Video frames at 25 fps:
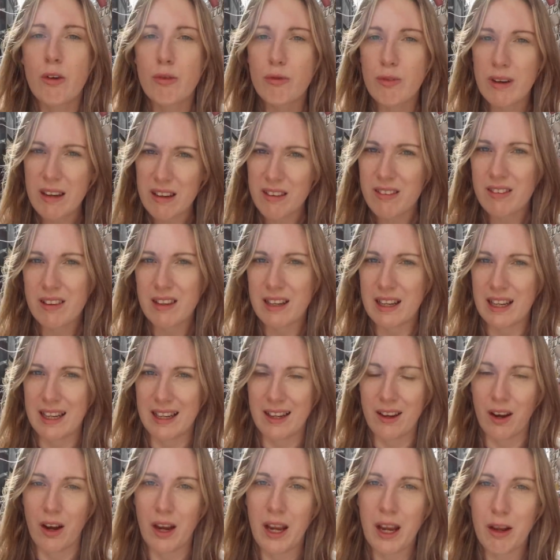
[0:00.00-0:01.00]

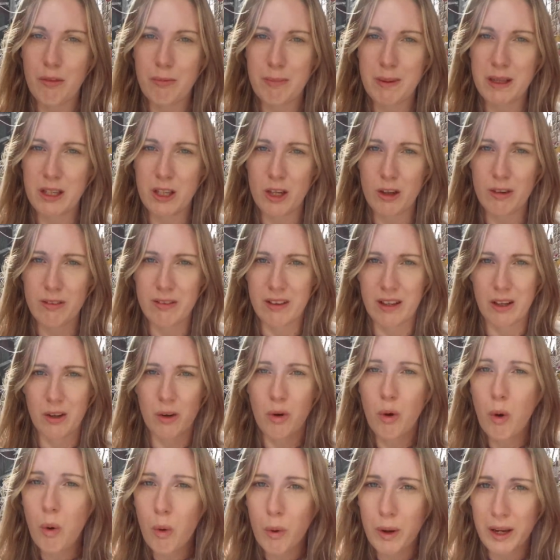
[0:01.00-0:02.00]
Recently I have been using
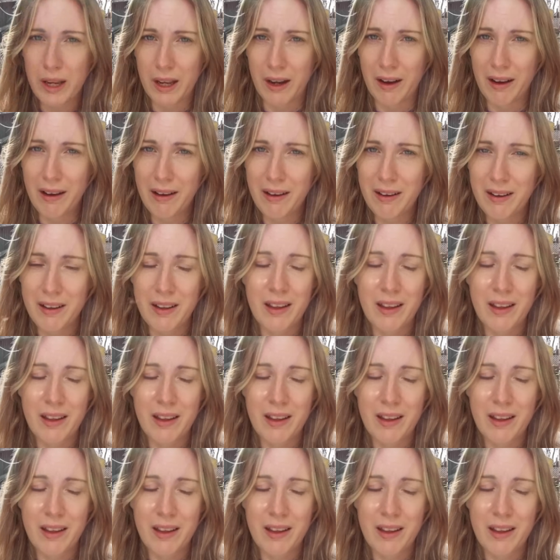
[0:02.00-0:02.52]
coir